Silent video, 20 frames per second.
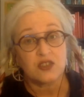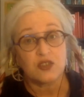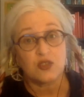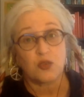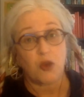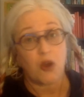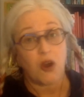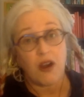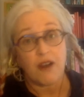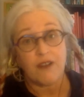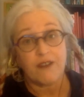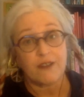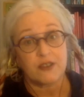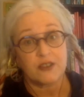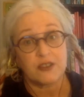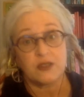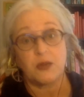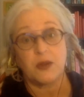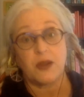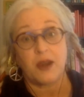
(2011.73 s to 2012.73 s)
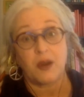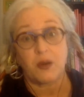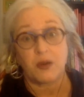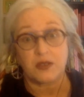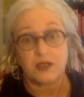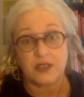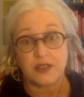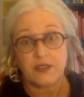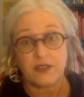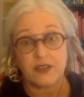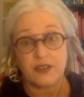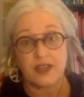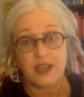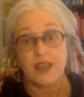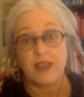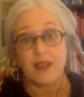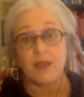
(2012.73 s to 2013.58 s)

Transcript: draw for 2 hours every day.